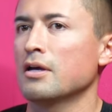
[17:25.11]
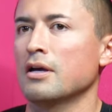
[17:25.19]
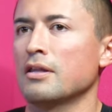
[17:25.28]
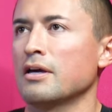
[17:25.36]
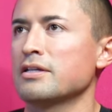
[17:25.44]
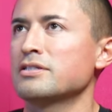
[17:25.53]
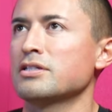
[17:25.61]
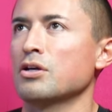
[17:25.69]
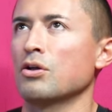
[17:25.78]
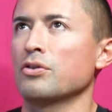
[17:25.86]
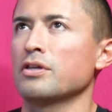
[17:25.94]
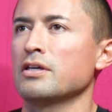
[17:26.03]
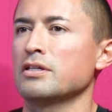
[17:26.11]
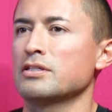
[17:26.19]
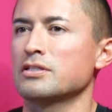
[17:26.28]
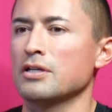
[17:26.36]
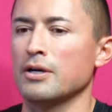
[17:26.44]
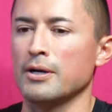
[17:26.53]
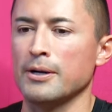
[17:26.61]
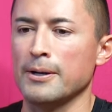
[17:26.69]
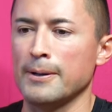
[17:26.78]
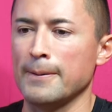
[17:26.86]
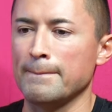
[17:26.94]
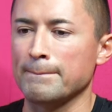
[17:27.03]
and I see all these.
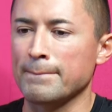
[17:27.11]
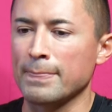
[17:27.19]
Uh,